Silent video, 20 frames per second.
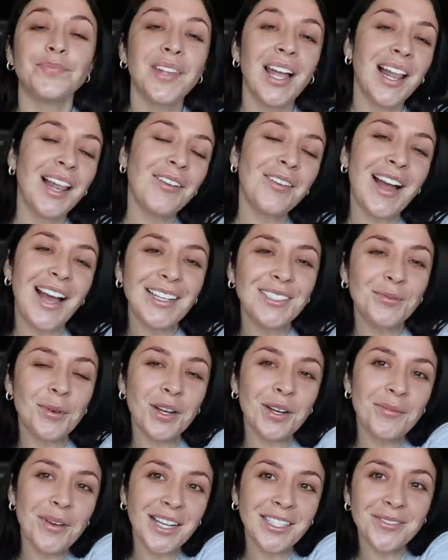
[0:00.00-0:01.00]
Hello guys,
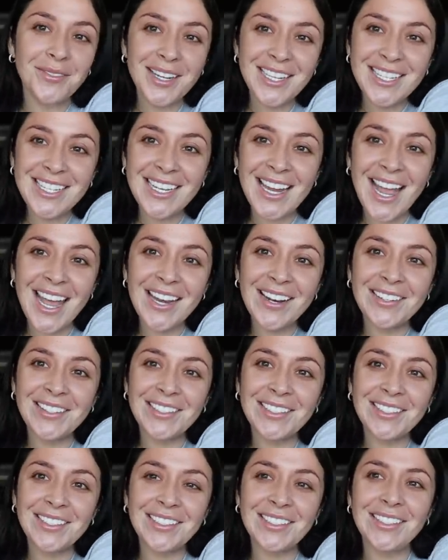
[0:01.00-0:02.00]
welcome back to my
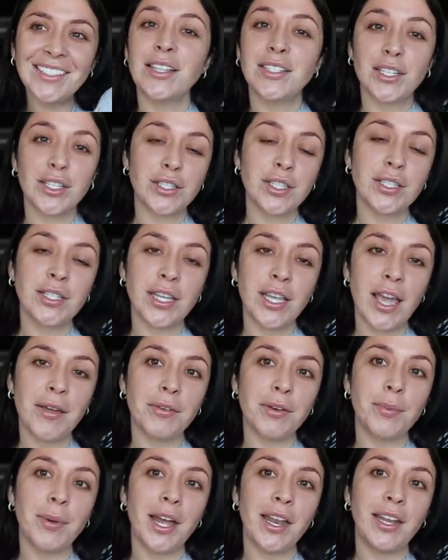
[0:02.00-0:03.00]
channel. It's good to see
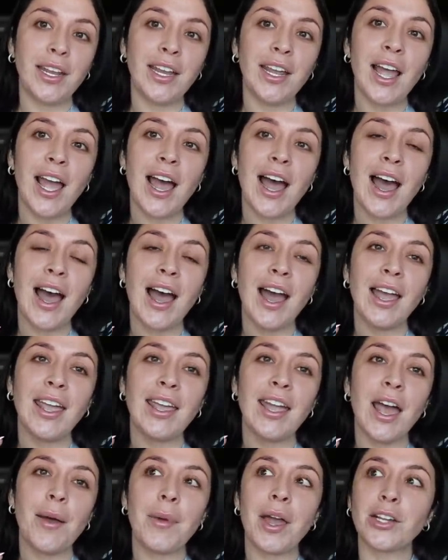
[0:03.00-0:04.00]
everybody.
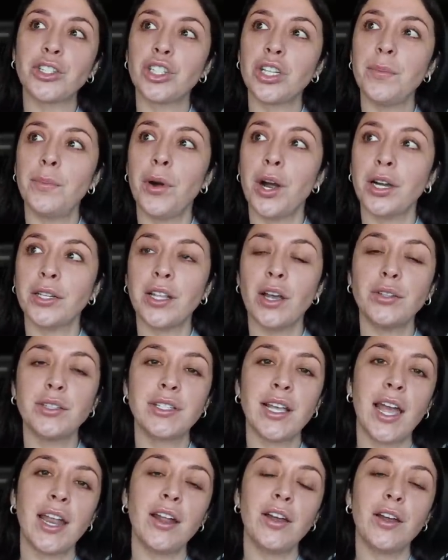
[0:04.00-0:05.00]
I am actually parked
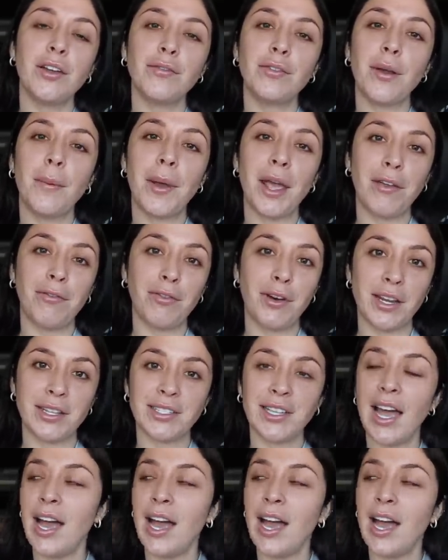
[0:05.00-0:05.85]
outside of my friend's